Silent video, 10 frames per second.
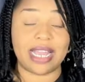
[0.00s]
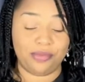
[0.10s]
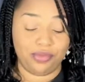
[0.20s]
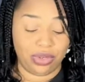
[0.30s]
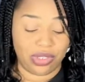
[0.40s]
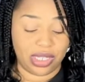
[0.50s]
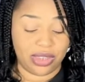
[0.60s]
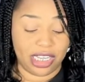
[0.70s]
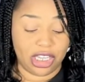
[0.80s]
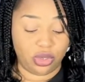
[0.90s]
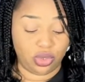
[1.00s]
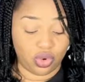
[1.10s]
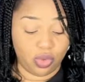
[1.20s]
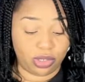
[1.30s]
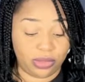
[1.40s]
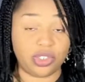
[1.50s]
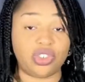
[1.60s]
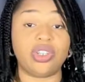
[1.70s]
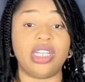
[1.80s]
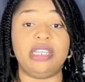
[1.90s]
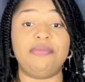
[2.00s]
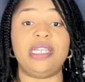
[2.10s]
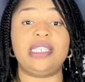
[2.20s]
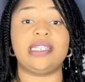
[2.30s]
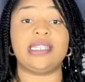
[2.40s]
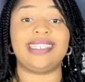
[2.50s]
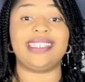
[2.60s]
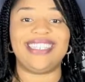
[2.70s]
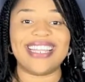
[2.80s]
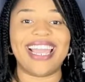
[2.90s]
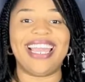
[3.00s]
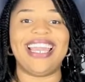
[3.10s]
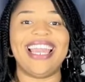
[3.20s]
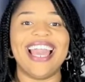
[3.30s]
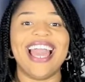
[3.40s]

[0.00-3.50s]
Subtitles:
I want to say thank you so much for joining me today.